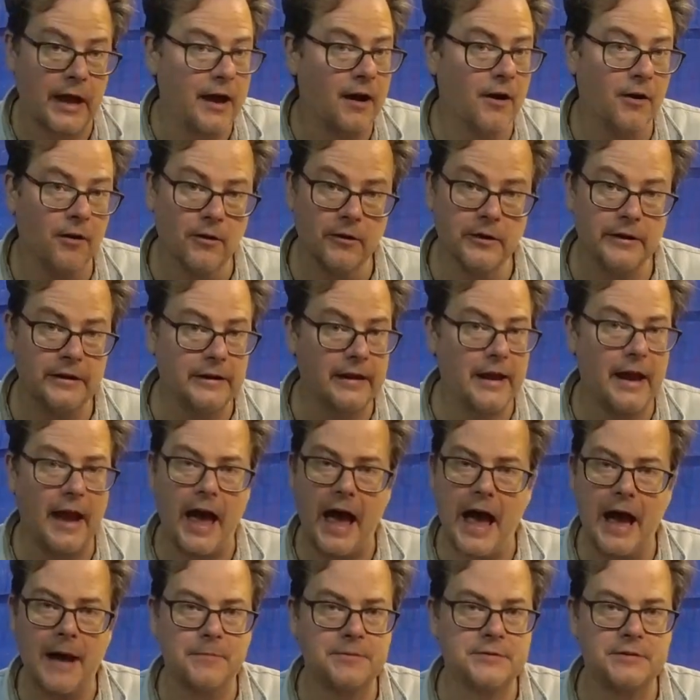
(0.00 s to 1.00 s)
out
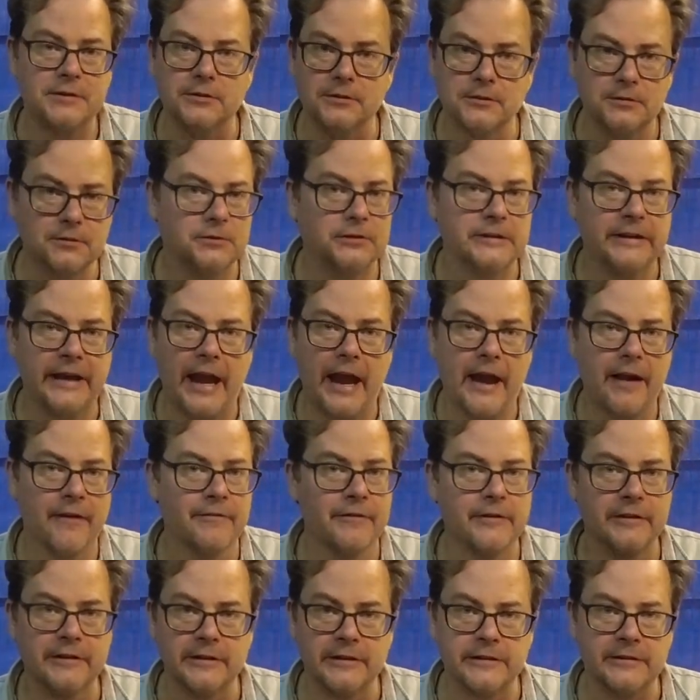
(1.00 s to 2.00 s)
absolutely
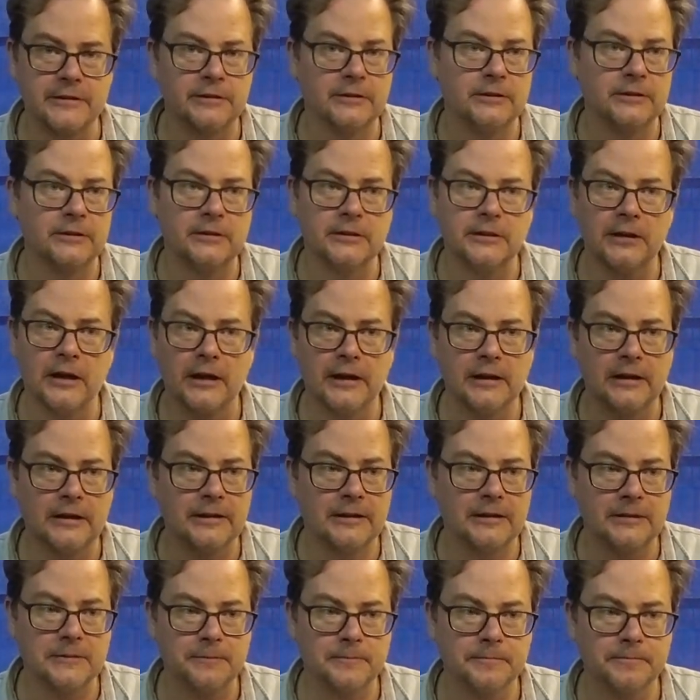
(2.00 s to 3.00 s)
every
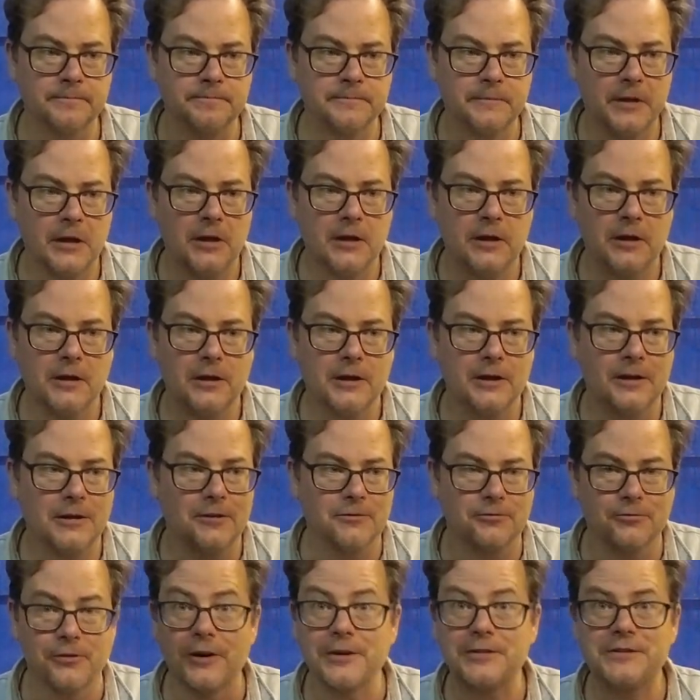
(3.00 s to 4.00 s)
little
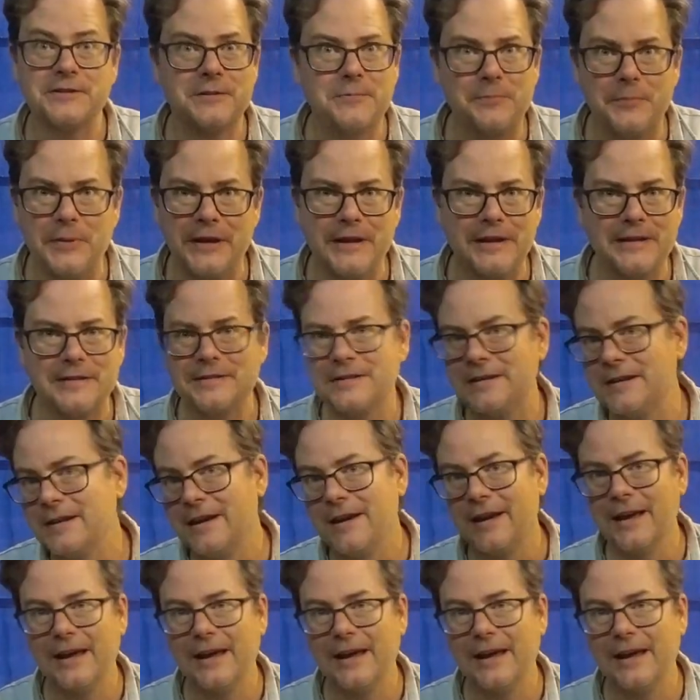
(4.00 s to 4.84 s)
rust pit